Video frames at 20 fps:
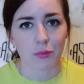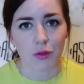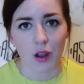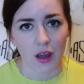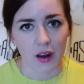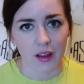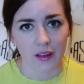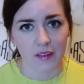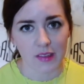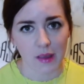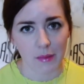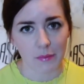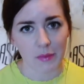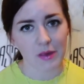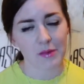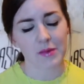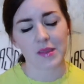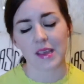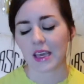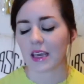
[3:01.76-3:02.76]
products I'm
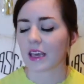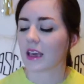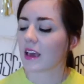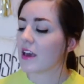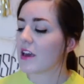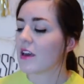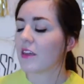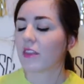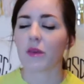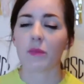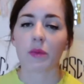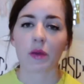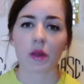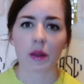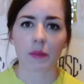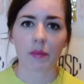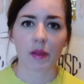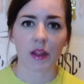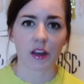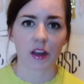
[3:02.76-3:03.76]
using. The Beauty
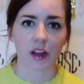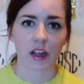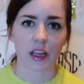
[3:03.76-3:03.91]
Blender